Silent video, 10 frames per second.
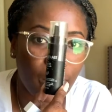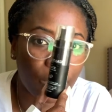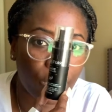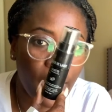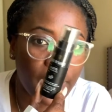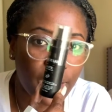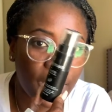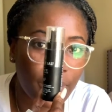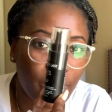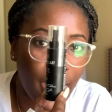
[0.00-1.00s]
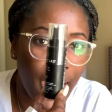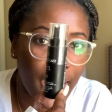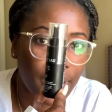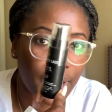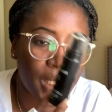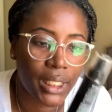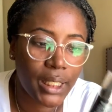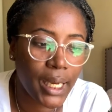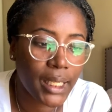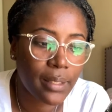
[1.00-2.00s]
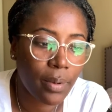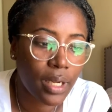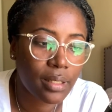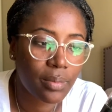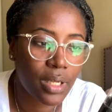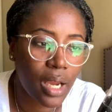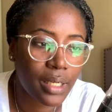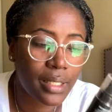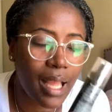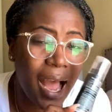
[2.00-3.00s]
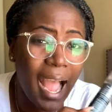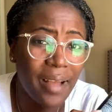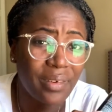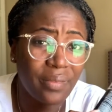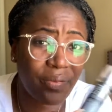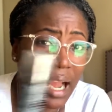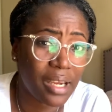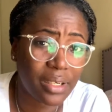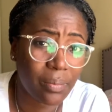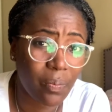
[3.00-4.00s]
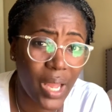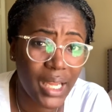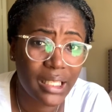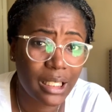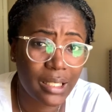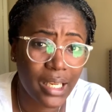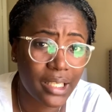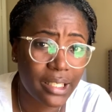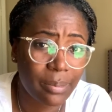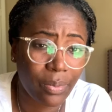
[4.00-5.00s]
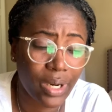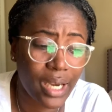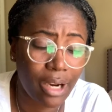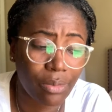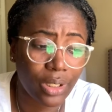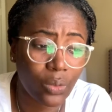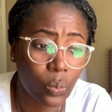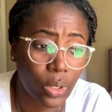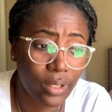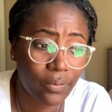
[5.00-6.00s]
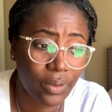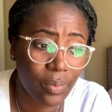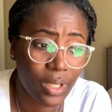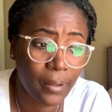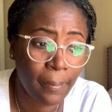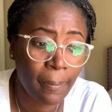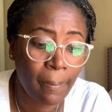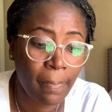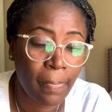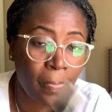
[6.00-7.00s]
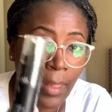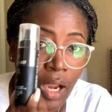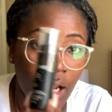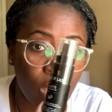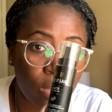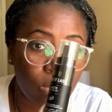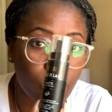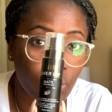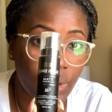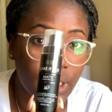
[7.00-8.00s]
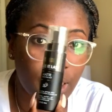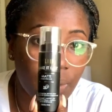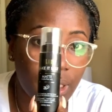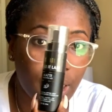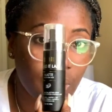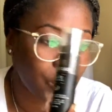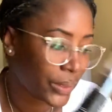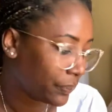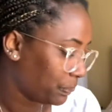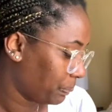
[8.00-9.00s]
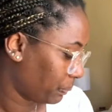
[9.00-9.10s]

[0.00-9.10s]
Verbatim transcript: try this matte setting spray. To be honest, I haven't found a matte setting spray that really worked for me. So we'll see with this one,